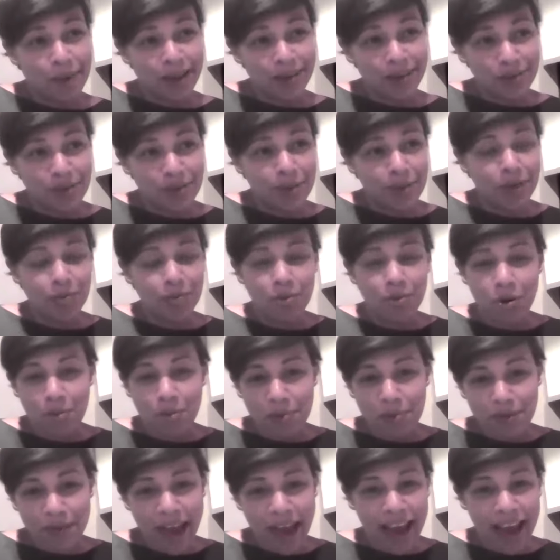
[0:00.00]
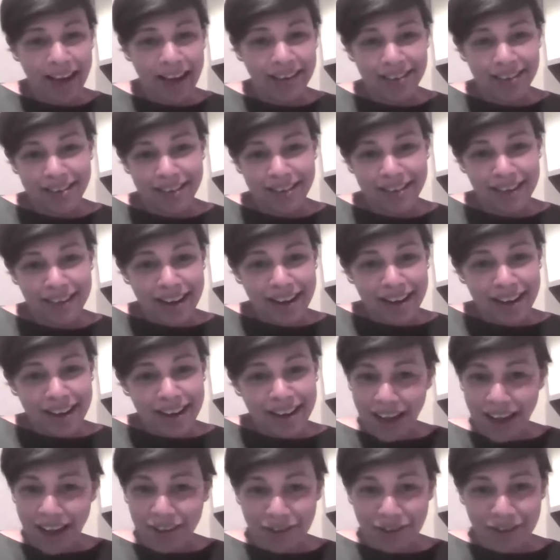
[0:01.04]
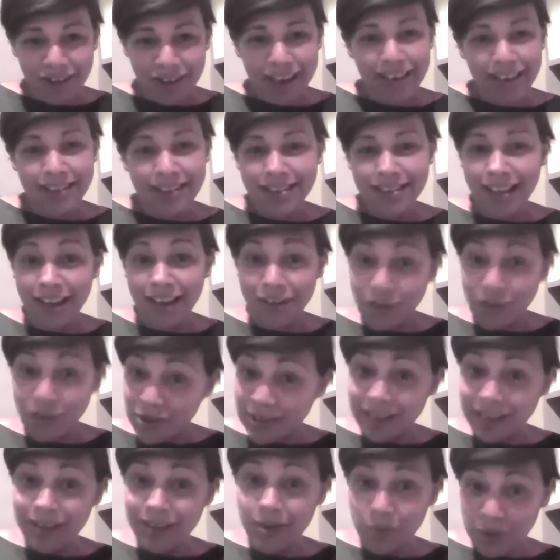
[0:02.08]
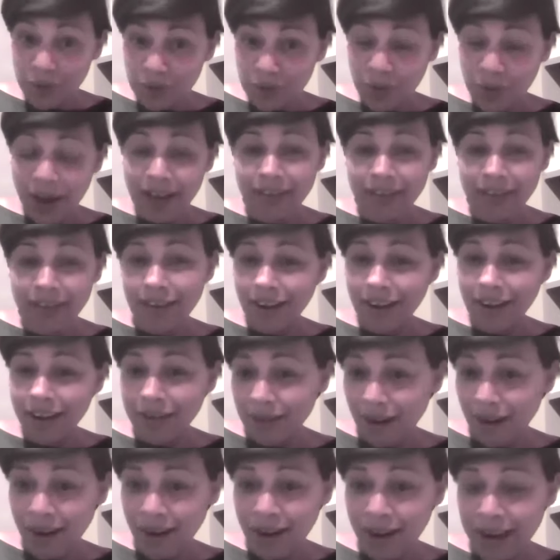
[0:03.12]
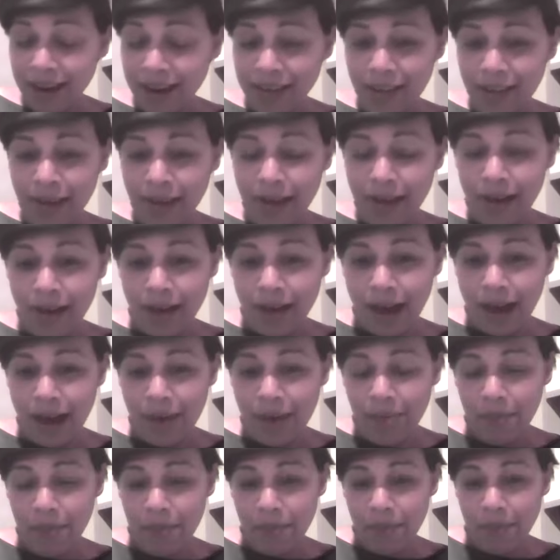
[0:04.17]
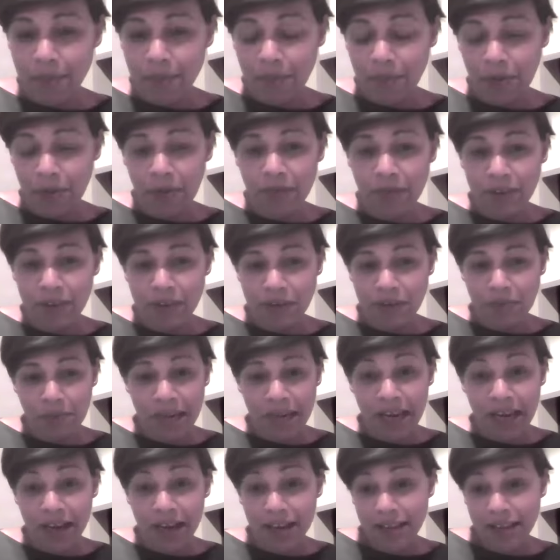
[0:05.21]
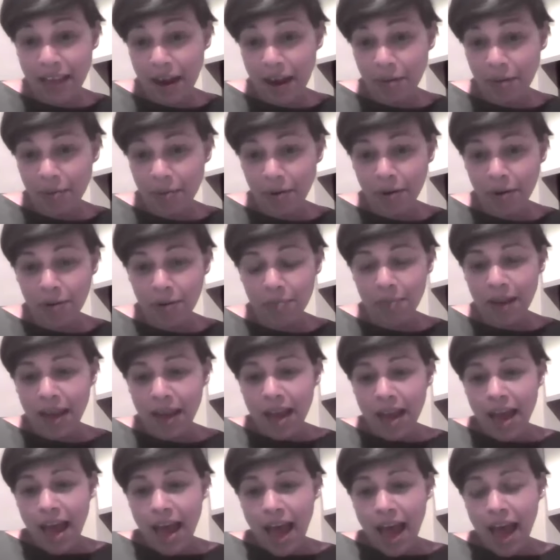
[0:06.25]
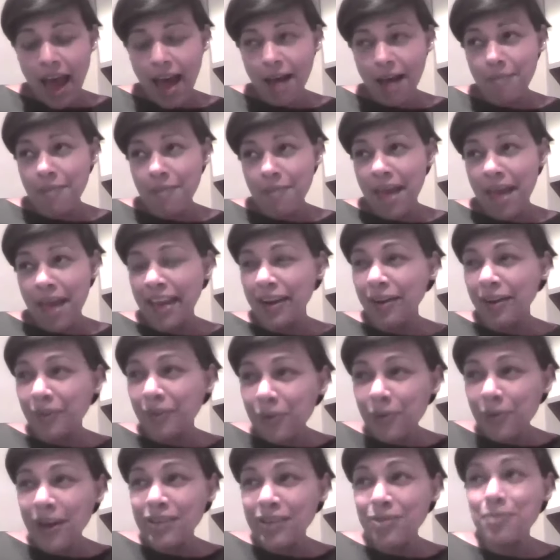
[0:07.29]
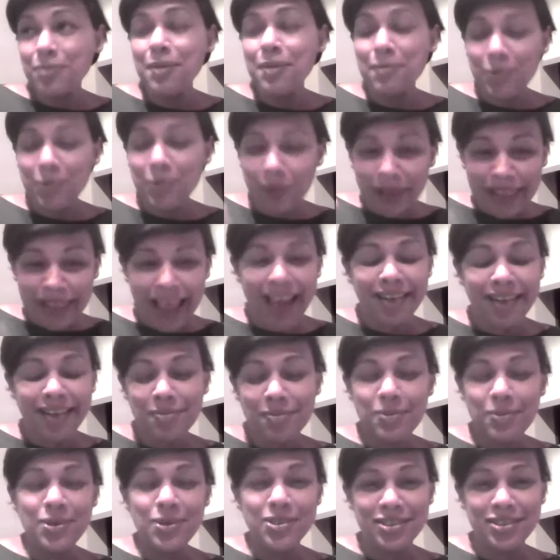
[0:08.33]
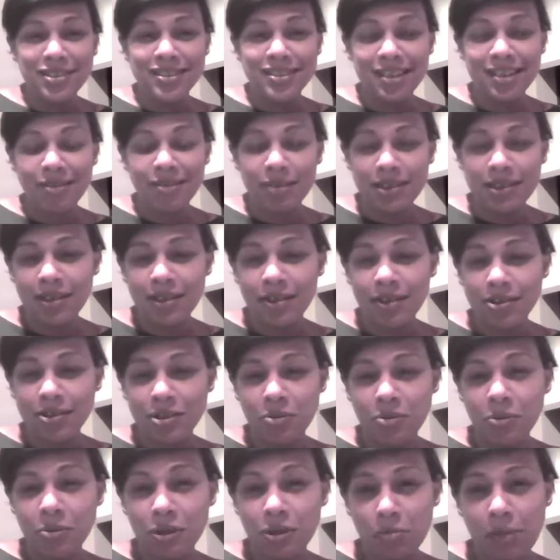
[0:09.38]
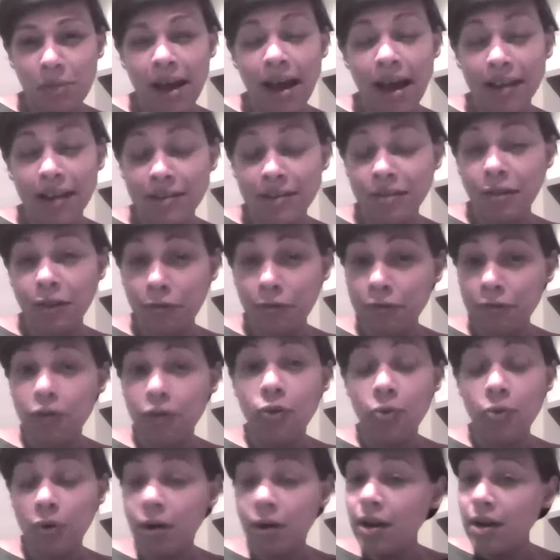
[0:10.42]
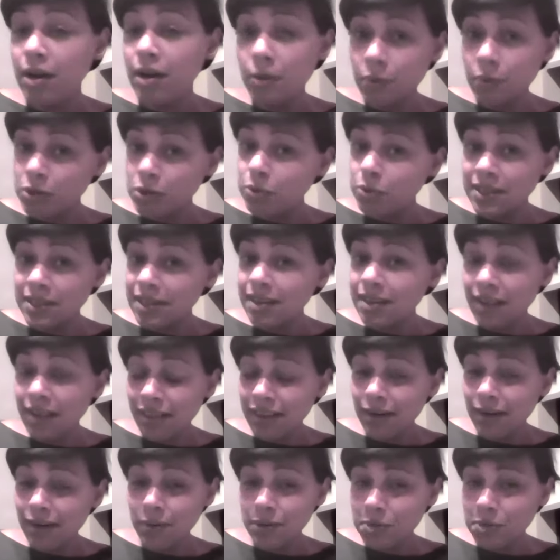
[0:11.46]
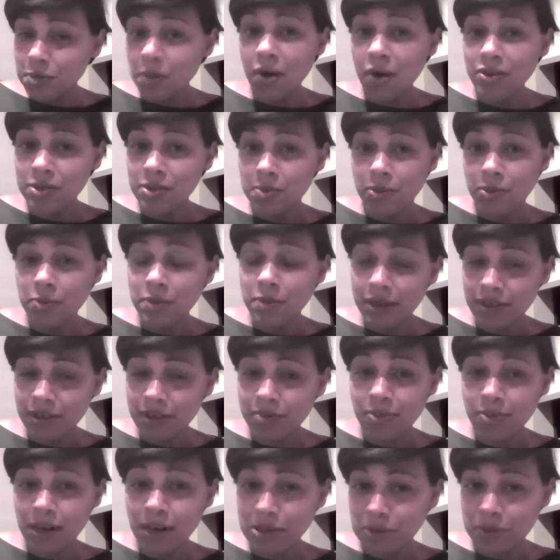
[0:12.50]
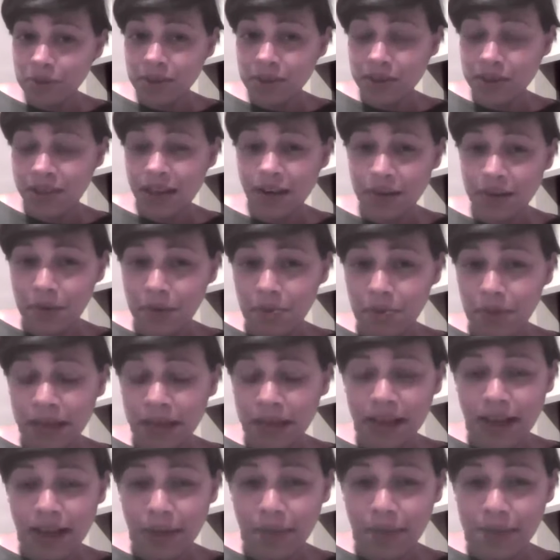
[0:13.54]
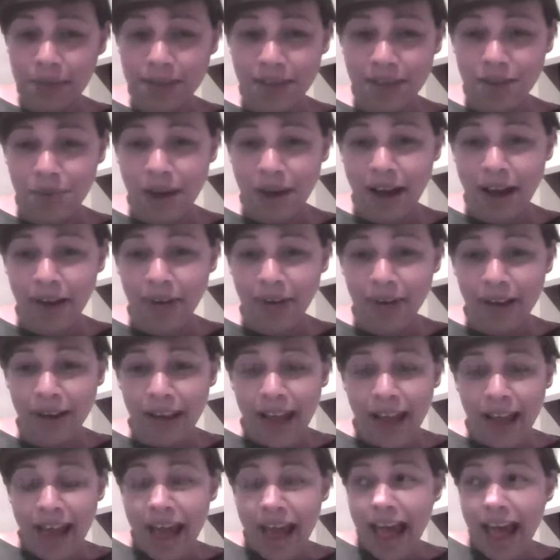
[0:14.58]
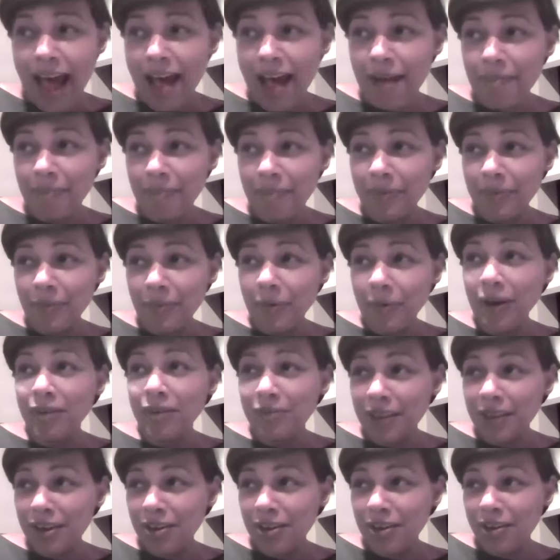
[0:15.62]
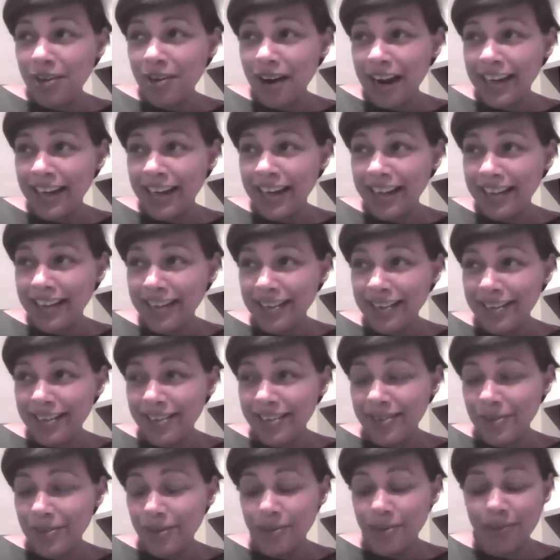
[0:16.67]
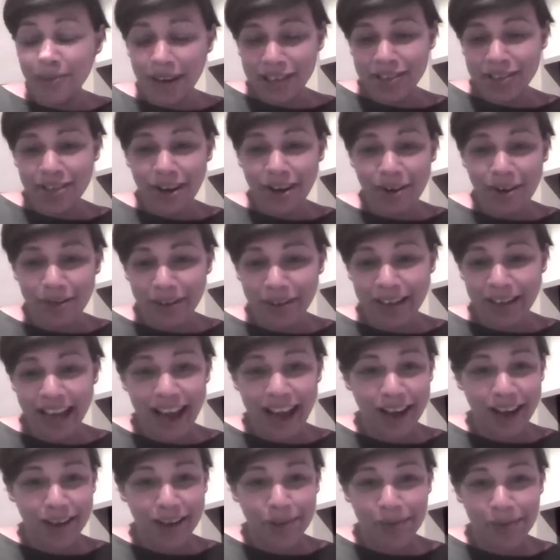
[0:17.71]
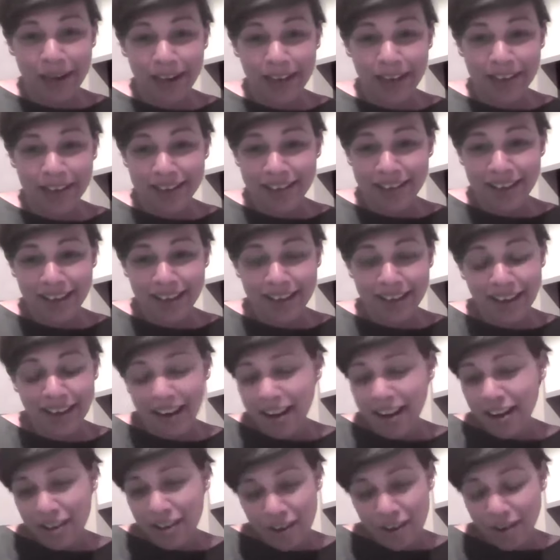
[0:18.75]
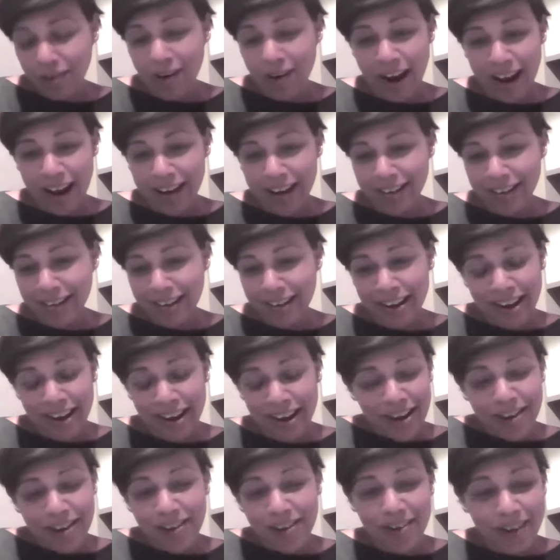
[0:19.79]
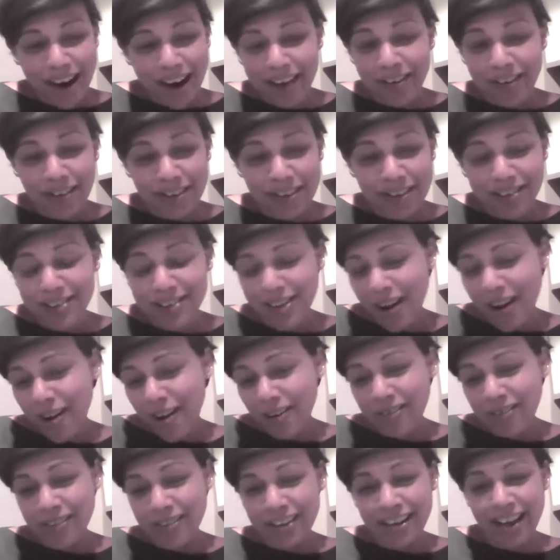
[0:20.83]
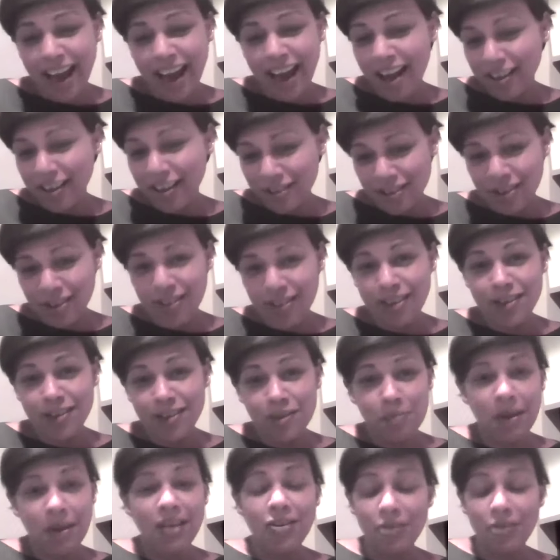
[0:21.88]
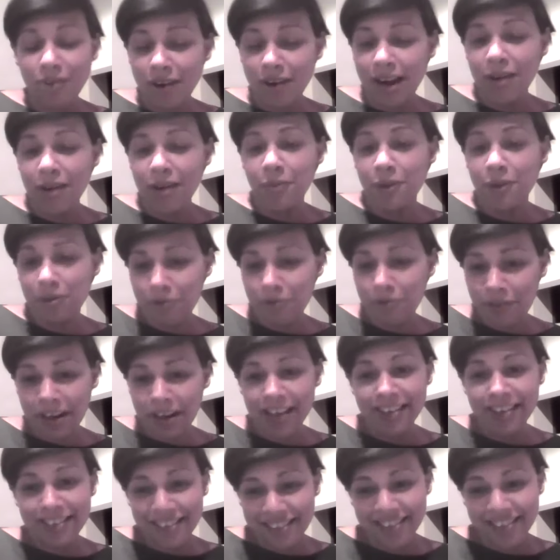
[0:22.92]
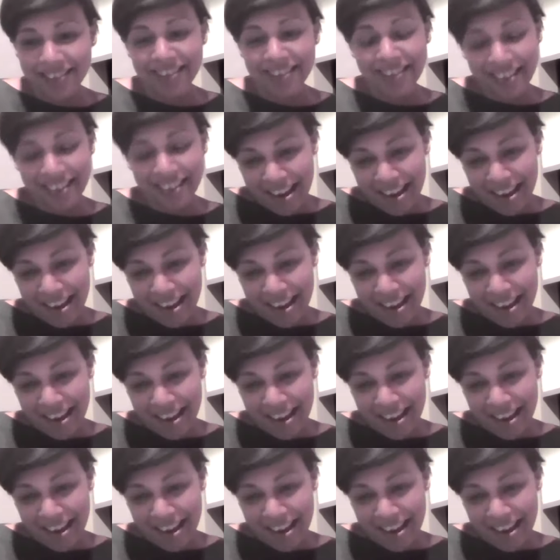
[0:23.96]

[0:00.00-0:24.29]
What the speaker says: being sort of a room of 8 countries, and New Zealand was one, and I had the privilege of being in that room. And I'll always remember when that emergency resolution was passed on the floor, which we didn't think was possible because Russia was there in big numbers as well. One of the Ukrainians sort of rushed over and hugged me and said, Ukraine on its own can't do this, but Ukraine with friends,